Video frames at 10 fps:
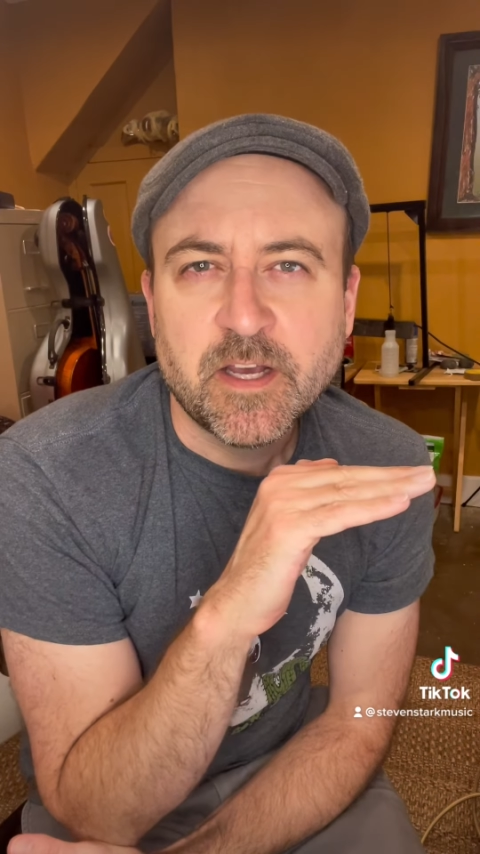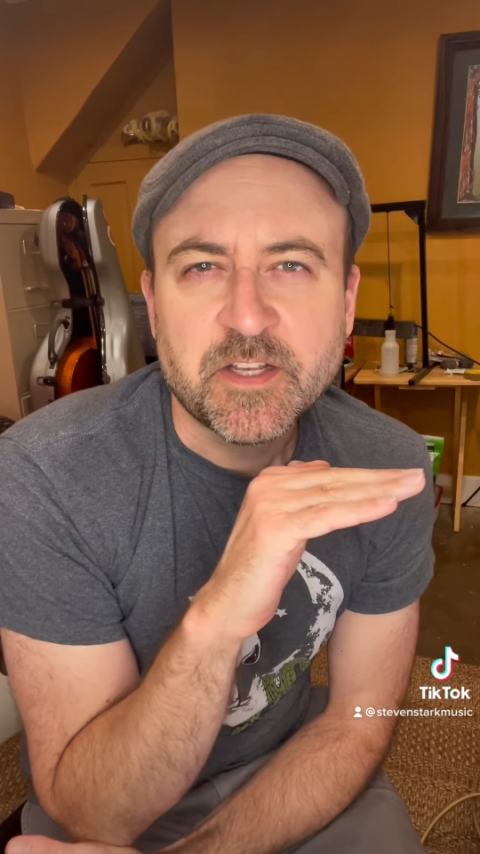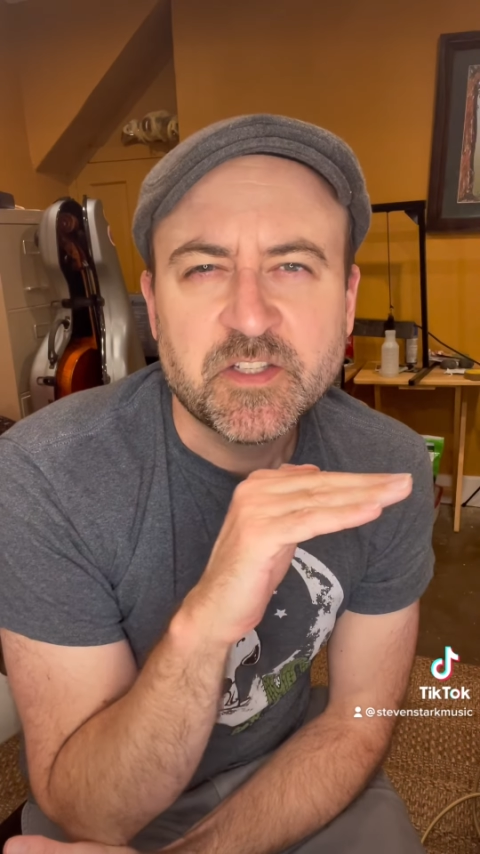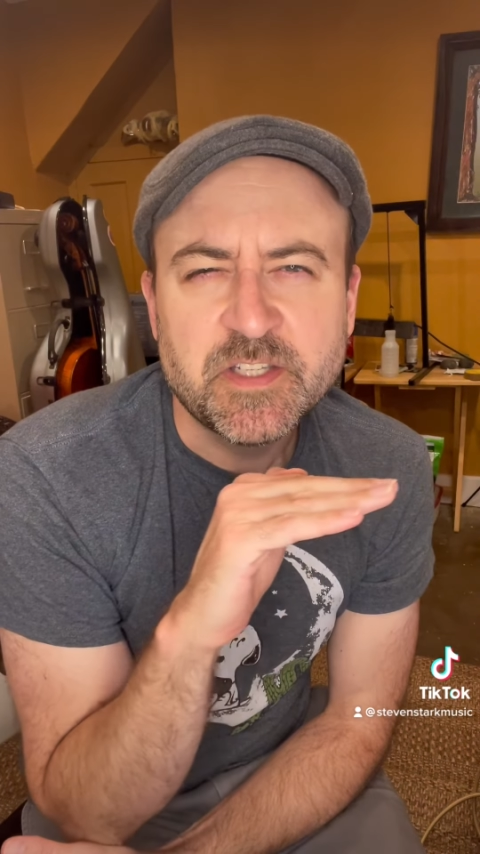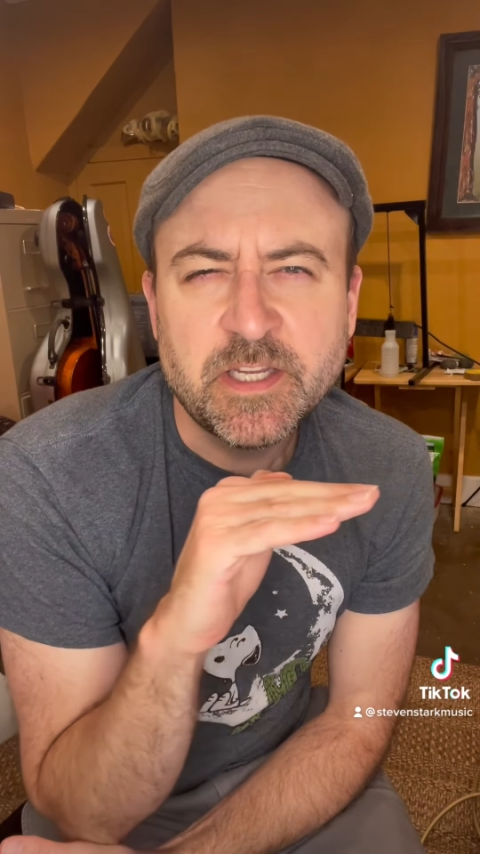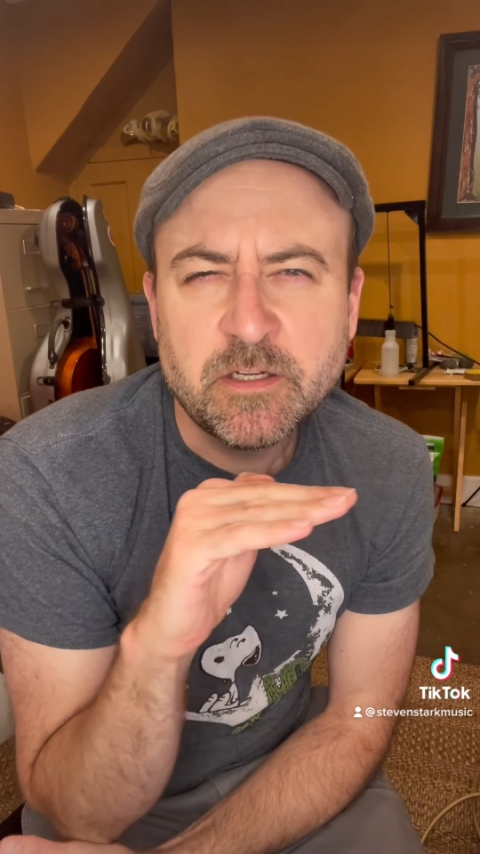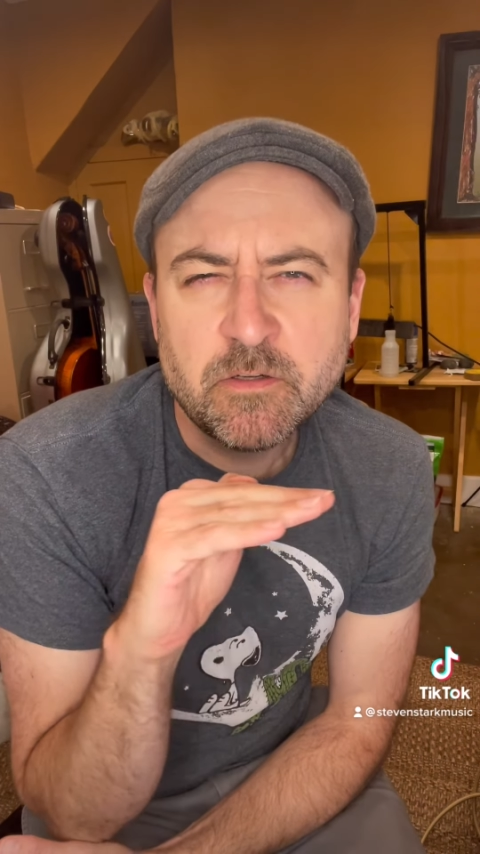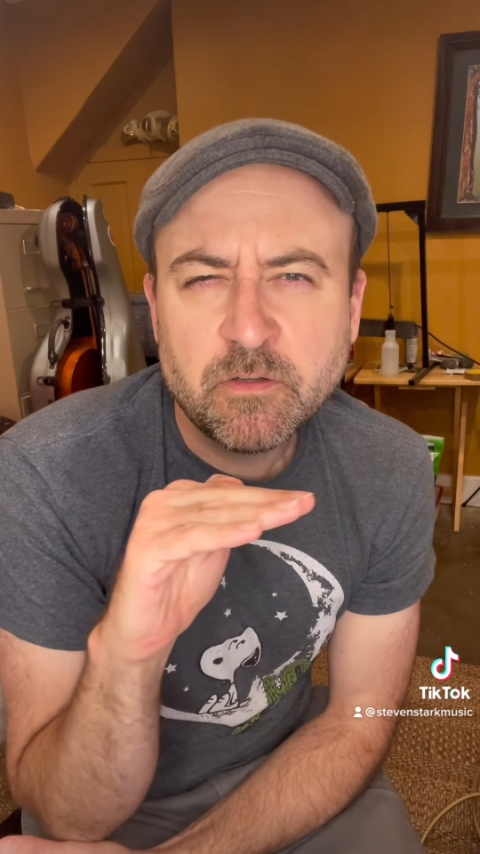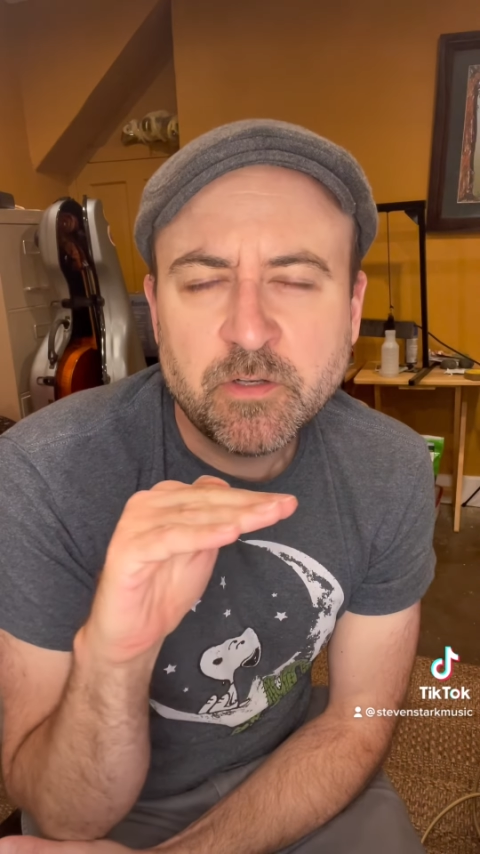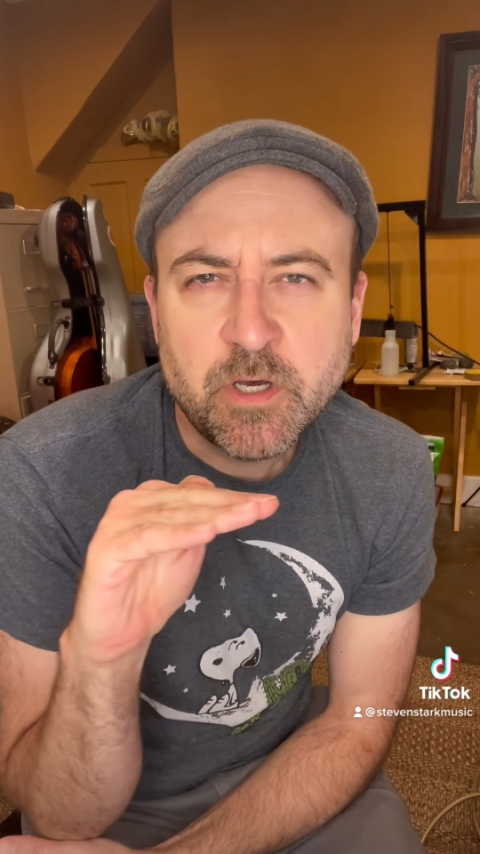a
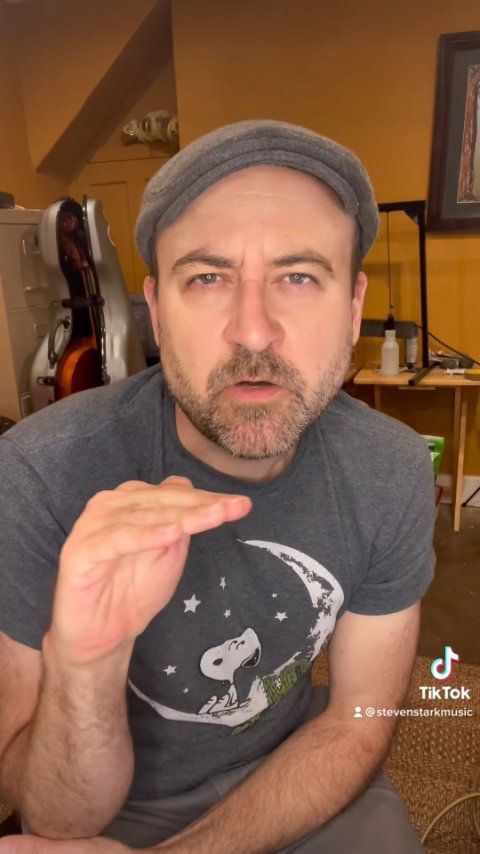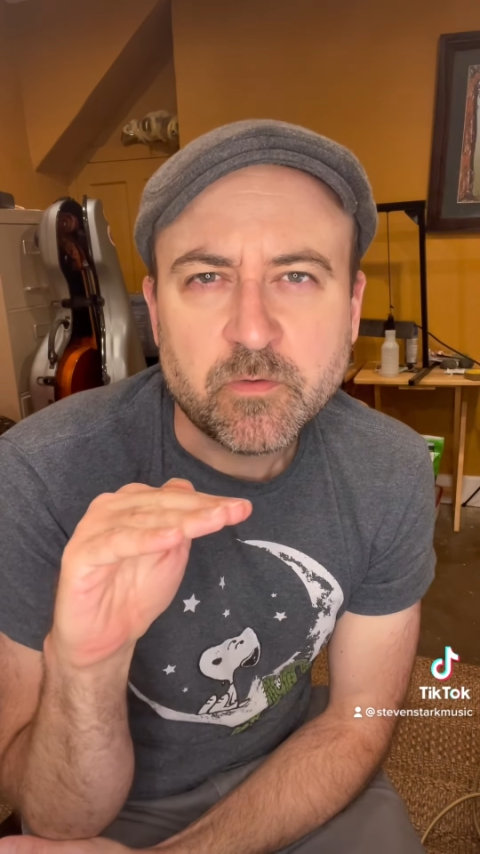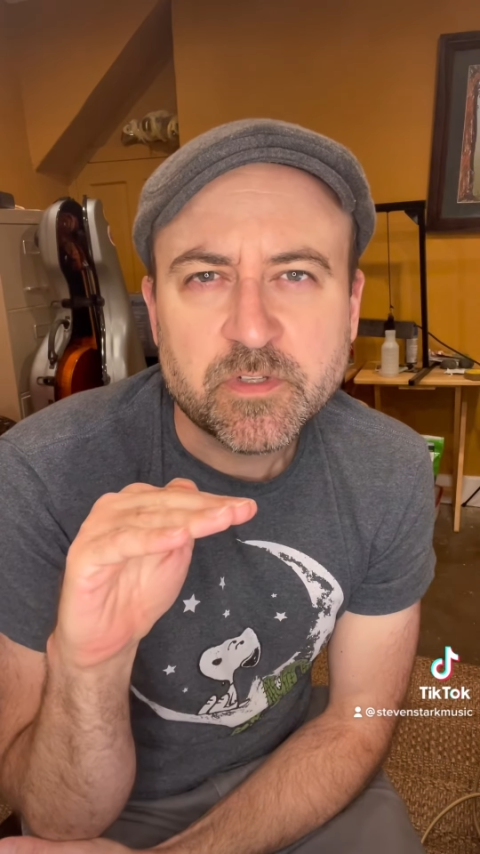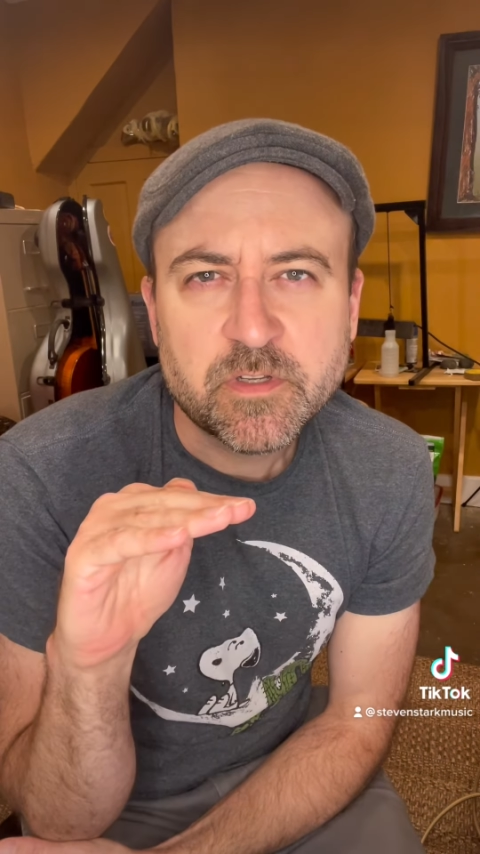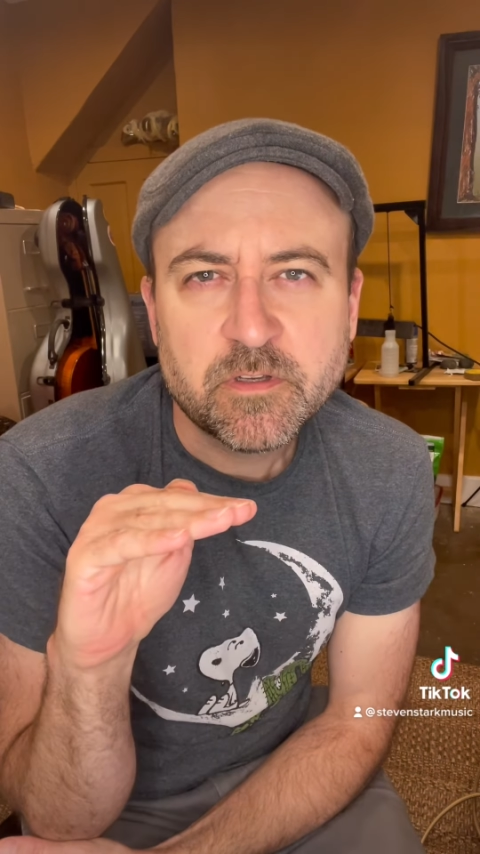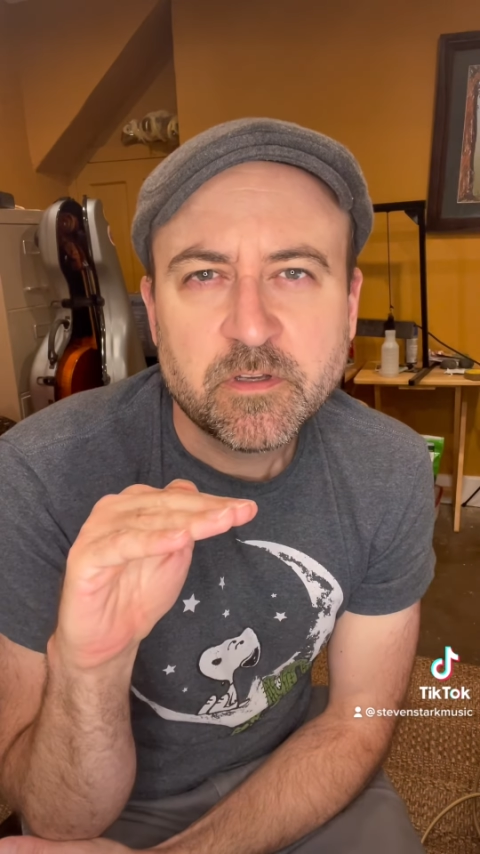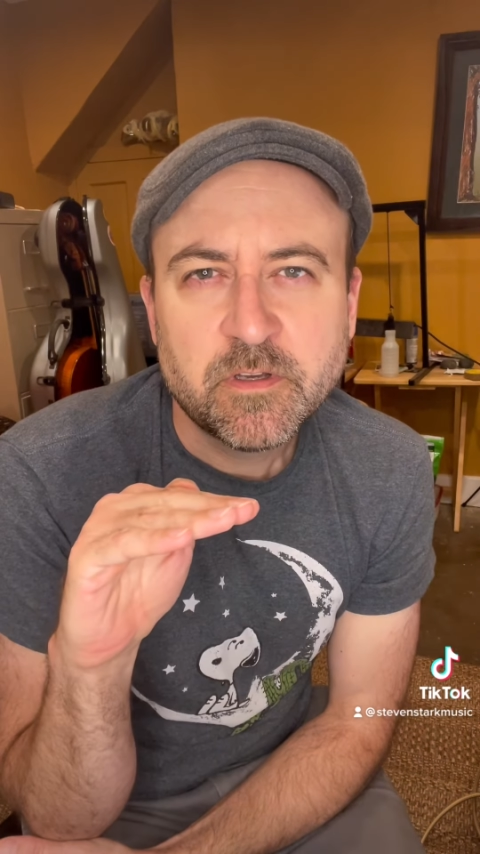single note